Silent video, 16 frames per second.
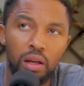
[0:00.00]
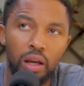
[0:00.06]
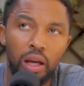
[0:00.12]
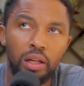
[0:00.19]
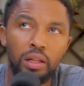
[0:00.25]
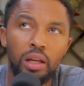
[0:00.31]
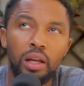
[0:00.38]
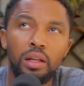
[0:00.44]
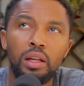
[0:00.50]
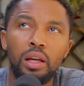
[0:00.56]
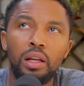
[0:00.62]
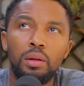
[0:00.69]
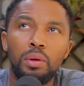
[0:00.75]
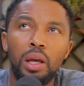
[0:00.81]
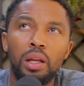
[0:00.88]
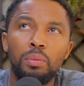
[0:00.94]

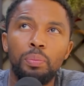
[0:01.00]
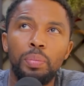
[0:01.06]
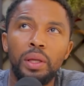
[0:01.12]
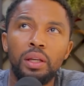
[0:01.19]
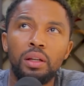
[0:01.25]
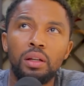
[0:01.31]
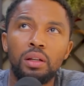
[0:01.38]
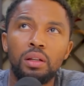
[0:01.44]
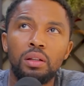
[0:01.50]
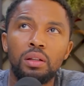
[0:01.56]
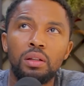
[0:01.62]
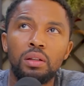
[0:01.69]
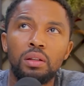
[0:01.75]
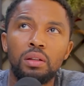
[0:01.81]
and being